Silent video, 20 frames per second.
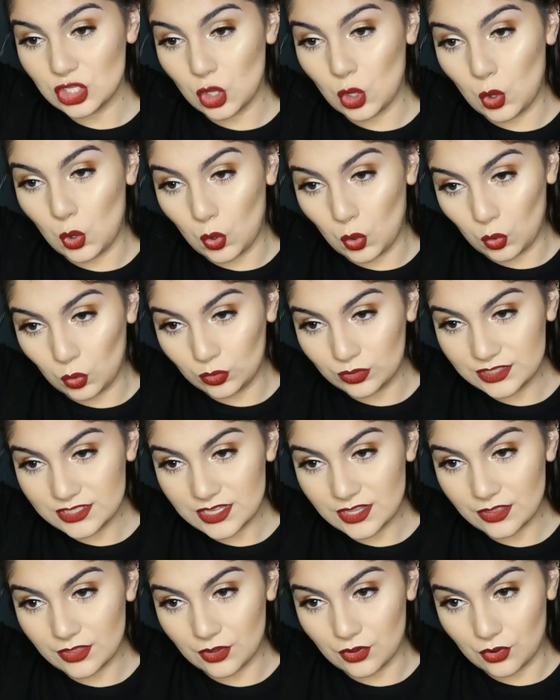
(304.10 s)
need to
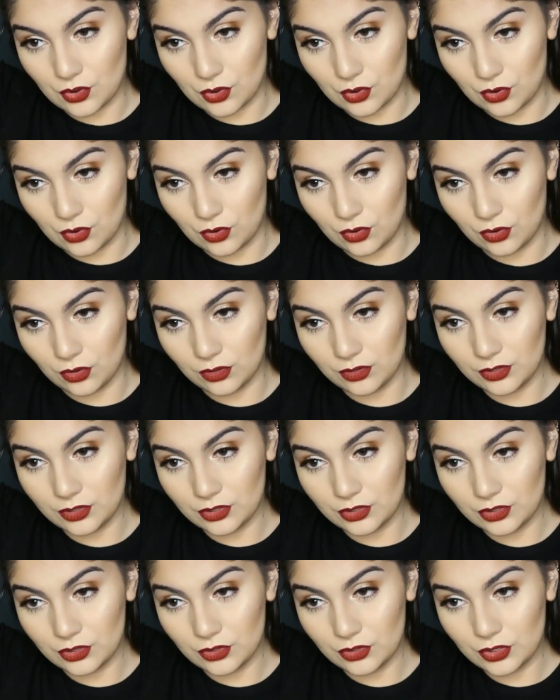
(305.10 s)
hold the
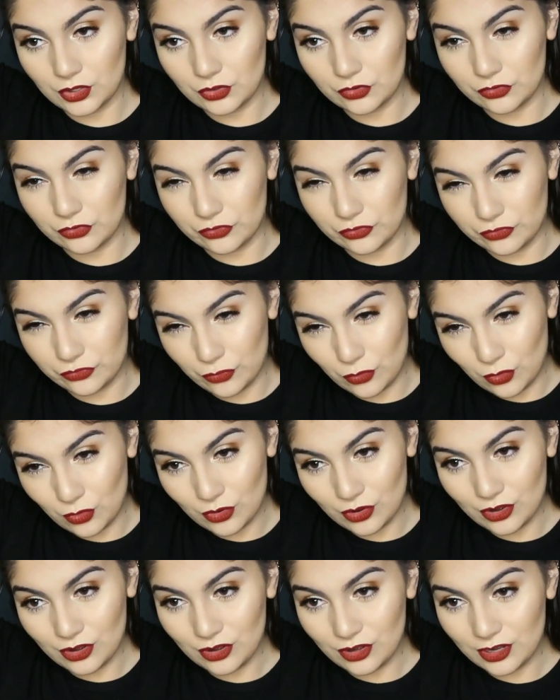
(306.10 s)
curl
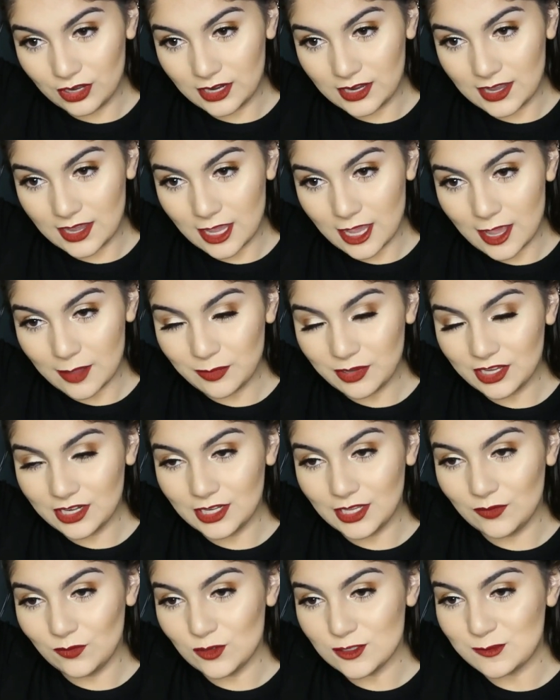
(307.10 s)
for, I'm not
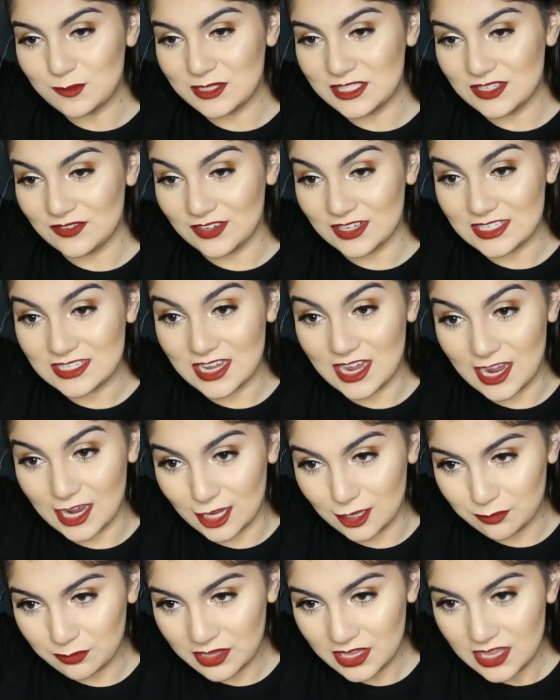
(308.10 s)
gonna give you a specific
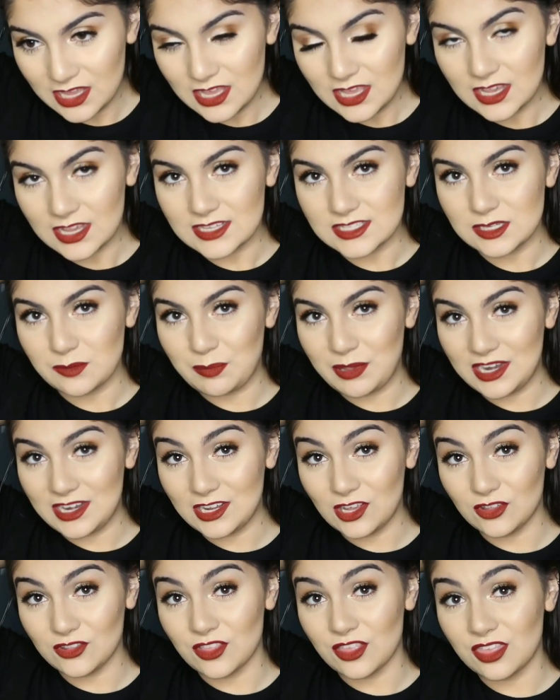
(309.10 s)
time, because
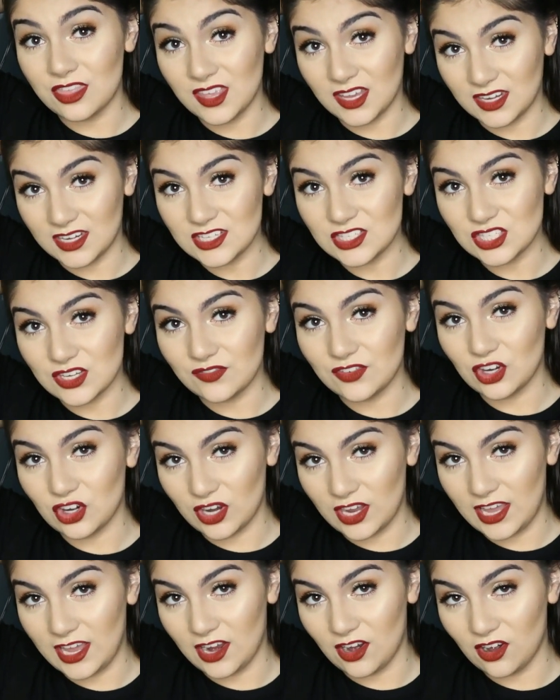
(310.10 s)
depending on the thickness of
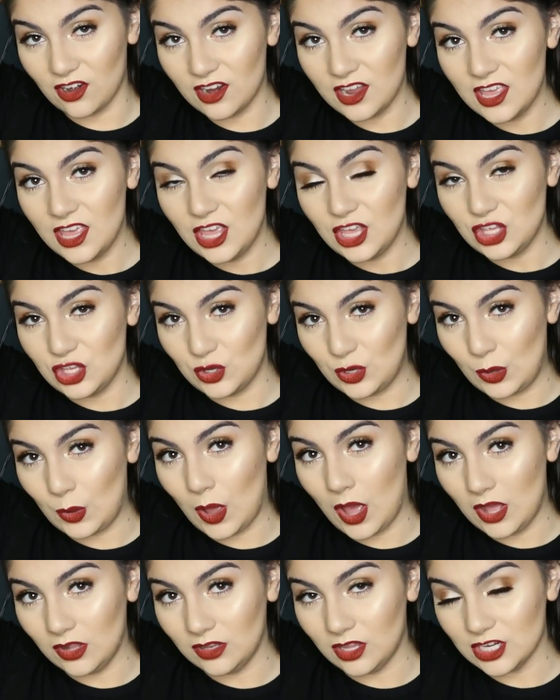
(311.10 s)
your hair, you
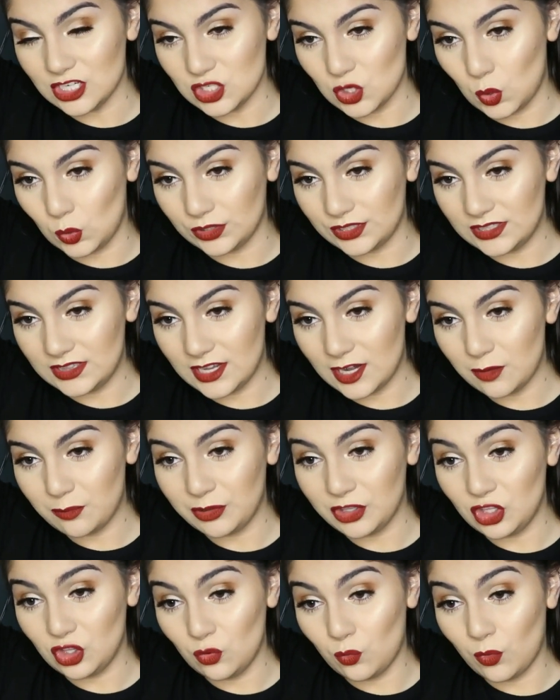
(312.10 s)
know how long to hold it
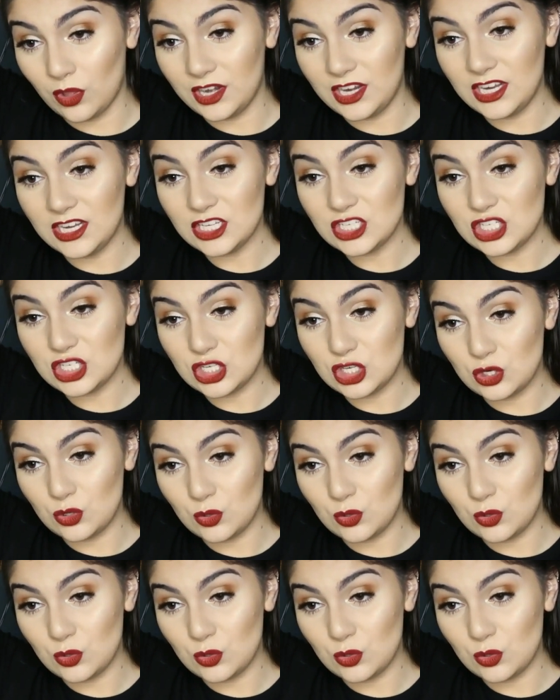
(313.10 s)
there, but you want it